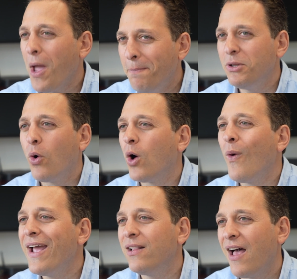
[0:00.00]
way below our
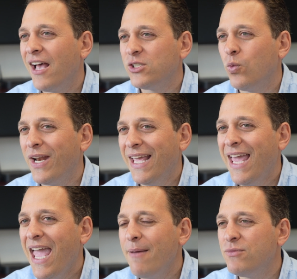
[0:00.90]
weight class when it
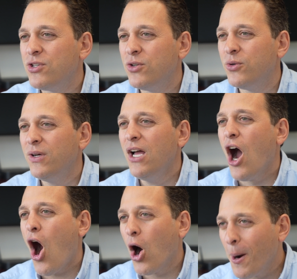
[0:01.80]
came to
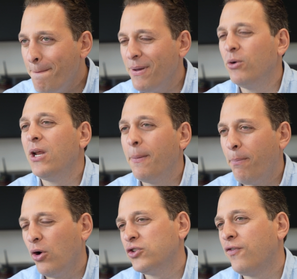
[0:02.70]
our ability to
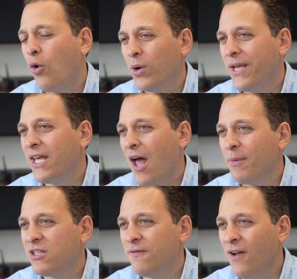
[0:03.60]
push forward
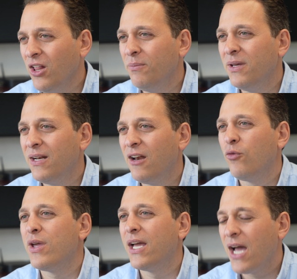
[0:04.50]
economic development. And
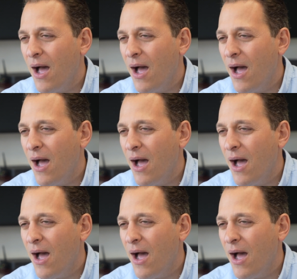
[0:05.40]
if we could